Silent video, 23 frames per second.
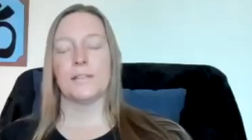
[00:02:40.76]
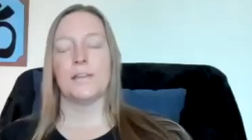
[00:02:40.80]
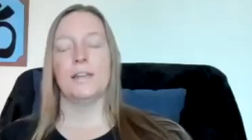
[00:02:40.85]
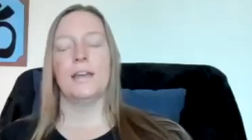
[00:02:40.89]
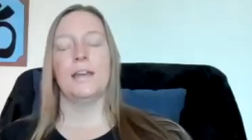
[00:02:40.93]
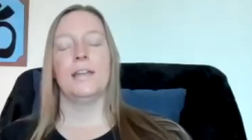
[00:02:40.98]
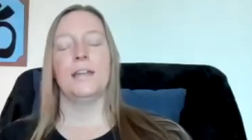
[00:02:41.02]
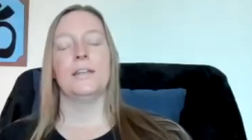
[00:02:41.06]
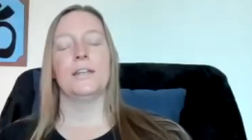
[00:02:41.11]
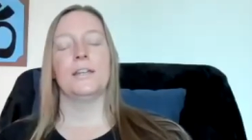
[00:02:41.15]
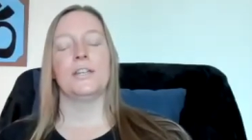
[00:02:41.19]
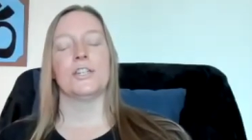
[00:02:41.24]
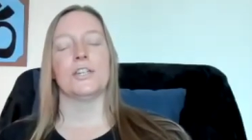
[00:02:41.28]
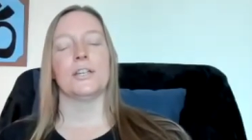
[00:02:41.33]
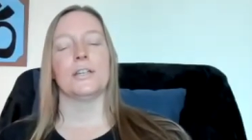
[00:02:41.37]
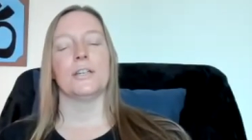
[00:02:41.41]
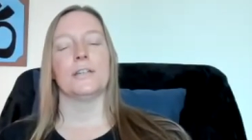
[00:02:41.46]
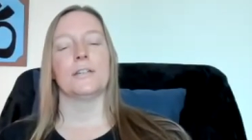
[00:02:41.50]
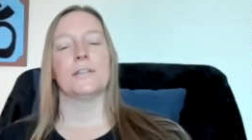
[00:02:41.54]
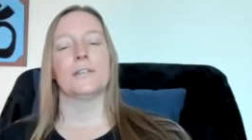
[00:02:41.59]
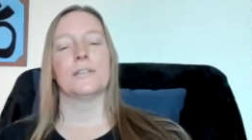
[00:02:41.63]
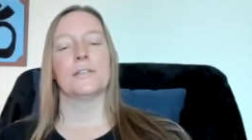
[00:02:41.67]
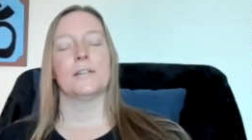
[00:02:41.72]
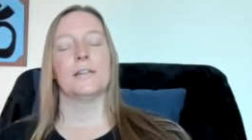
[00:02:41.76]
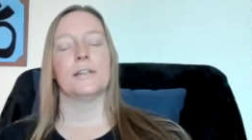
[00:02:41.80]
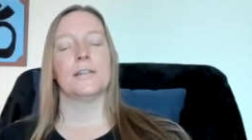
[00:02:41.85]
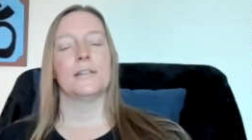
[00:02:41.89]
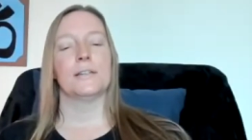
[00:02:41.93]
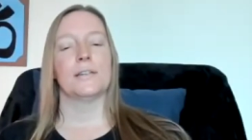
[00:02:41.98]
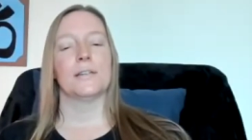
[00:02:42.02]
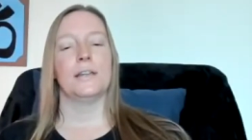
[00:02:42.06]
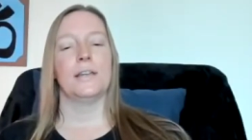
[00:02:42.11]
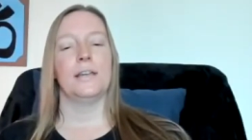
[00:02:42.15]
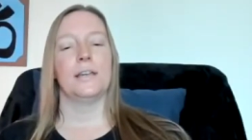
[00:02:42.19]
an very, energy, isn't it?
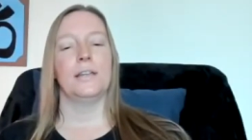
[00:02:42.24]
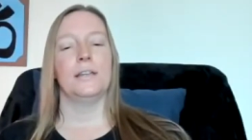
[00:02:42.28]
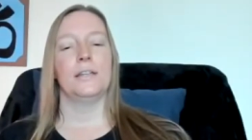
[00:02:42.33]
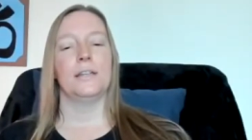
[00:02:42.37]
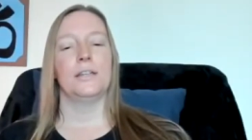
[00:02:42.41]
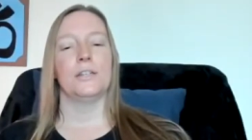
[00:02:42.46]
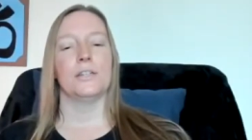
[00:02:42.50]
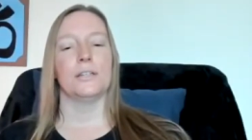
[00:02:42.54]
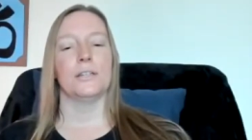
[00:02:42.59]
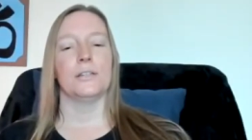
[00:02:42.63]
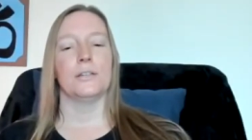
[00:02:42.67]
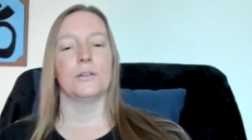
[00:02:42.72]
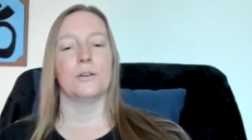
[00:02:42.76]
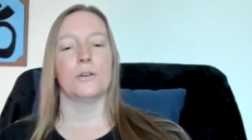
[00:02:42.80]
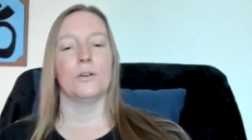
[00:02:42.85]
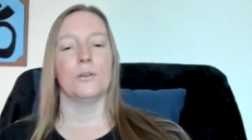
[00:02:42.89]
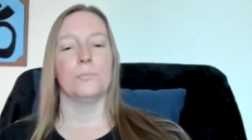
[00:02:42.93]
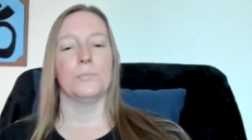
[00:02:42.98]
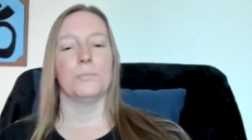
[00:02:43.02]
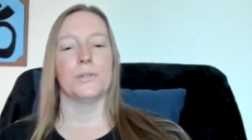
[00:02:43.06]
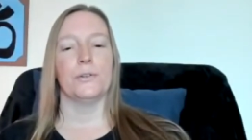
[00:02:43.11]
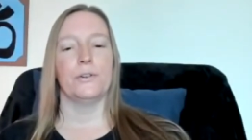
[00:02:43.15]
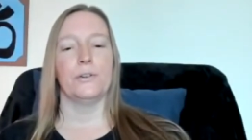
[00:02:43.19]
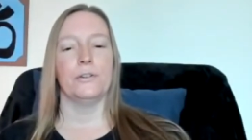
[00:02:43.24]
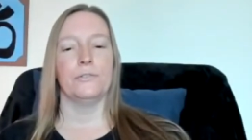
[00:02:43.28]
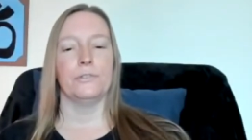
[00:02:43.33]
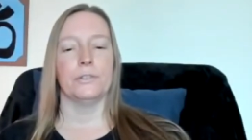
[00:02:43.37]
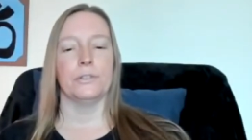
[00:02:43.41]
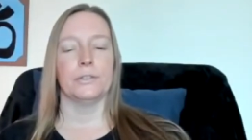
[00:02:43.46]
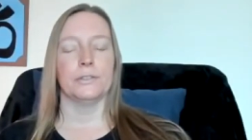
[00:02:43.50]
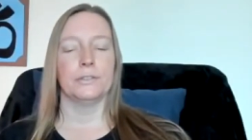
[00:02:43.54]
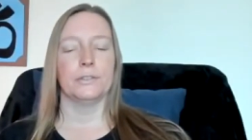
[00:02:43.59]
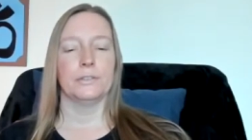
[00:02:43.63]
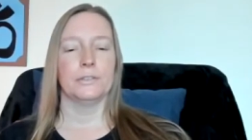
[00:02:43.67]
It's an energy that comes
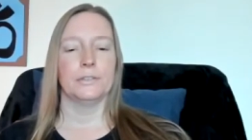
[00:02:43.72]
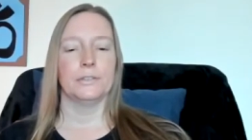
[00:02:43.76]
over